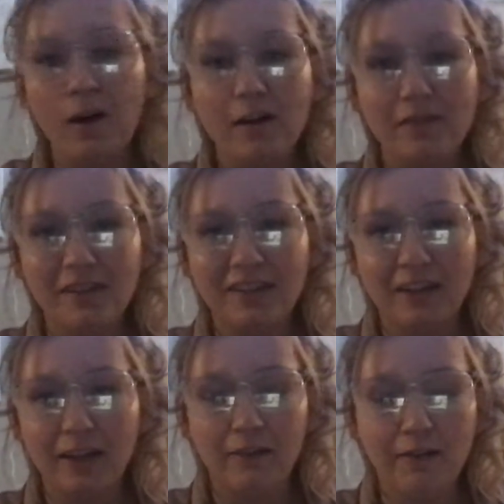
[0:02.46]
of the
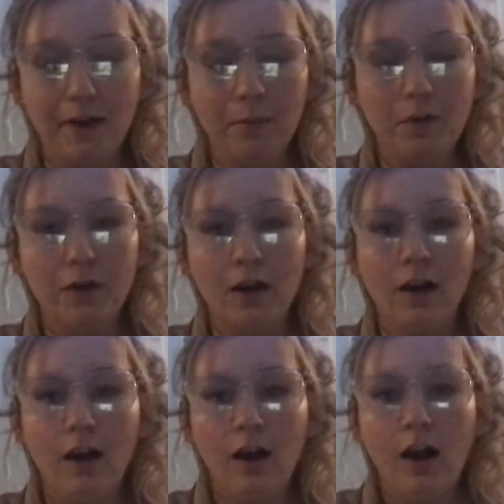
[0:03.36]
city of Ember.
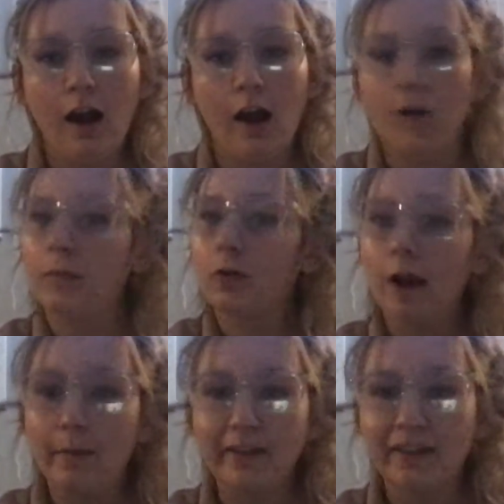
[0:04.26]

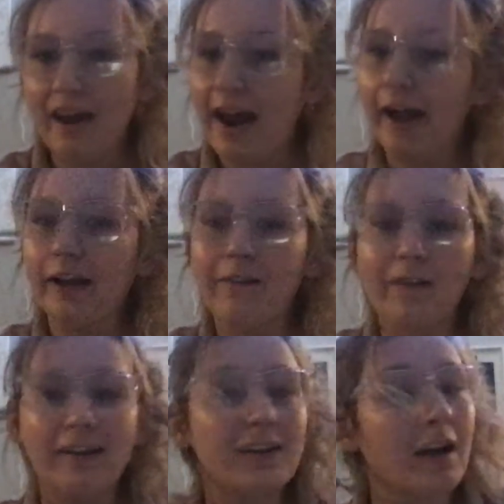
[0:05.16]
Grab a snack,
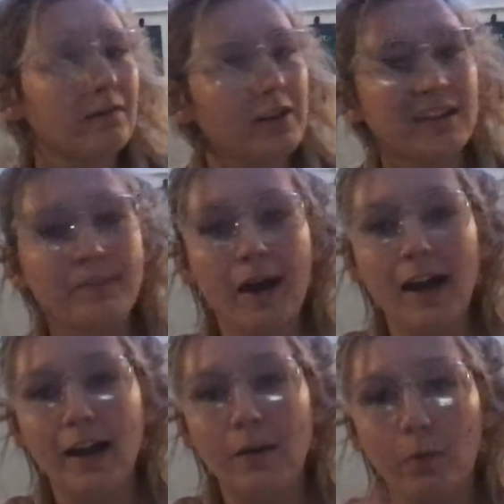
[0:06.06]
find a comfy
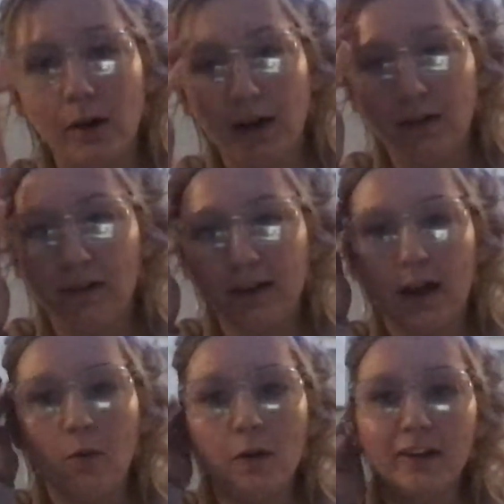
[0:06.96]
spot, and we're going to find
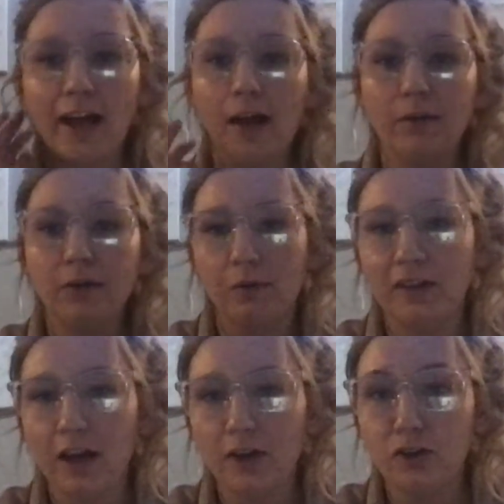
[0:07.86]
out what's happened with
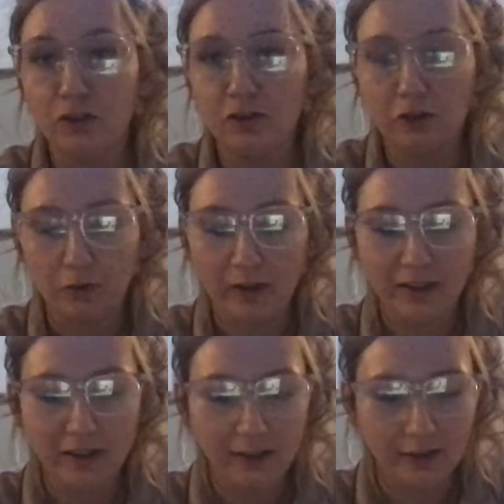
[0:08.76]
Dune and
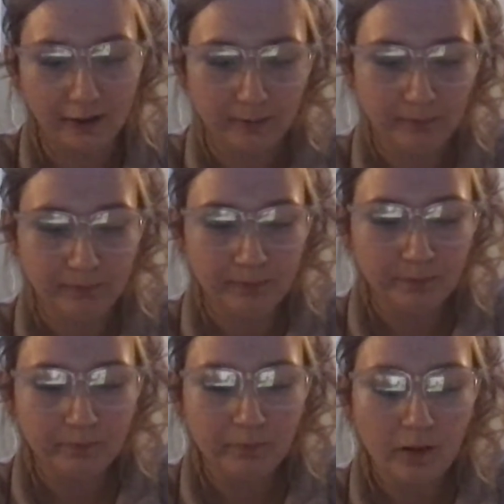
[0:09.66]
Lena.
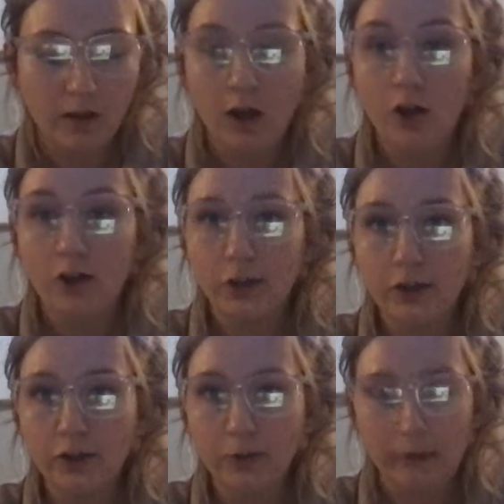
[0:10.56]
She
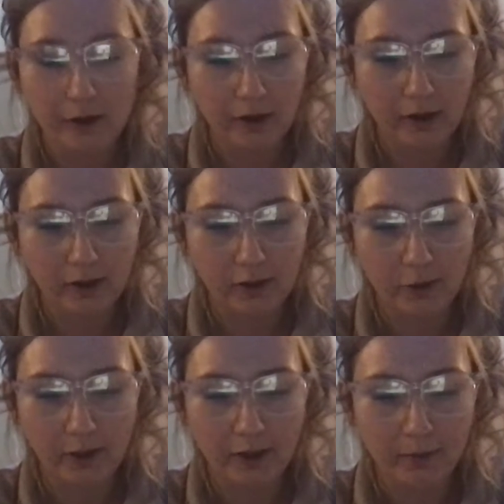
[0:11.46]
should be hurrying to
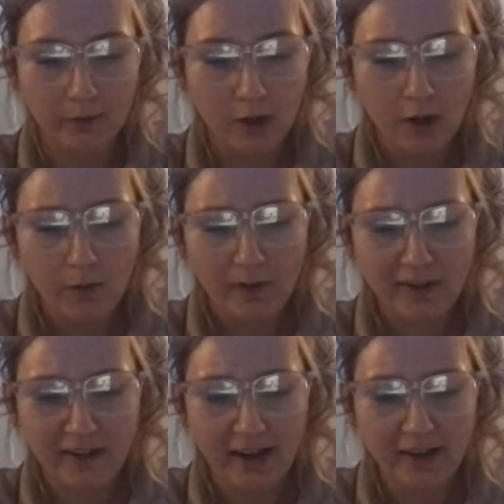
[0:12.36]
join him, but a
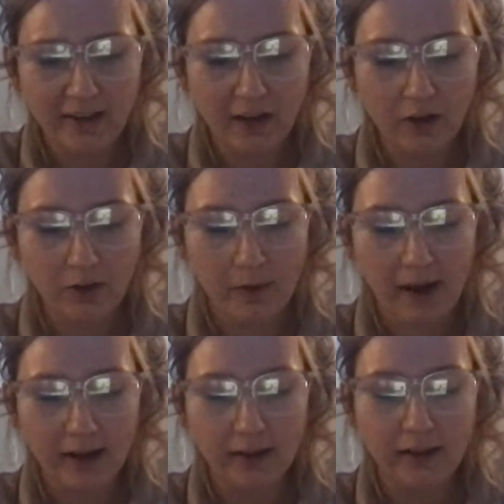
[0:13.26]
sadness held her
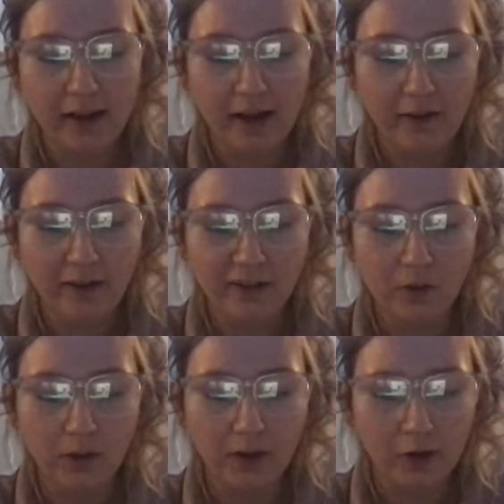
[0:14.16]
back like a heavy
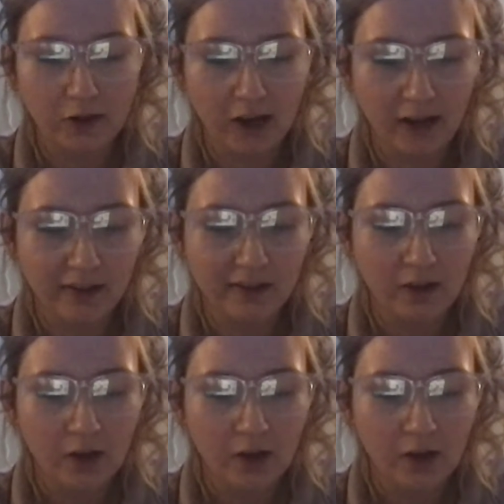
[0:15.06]
stone in her chest.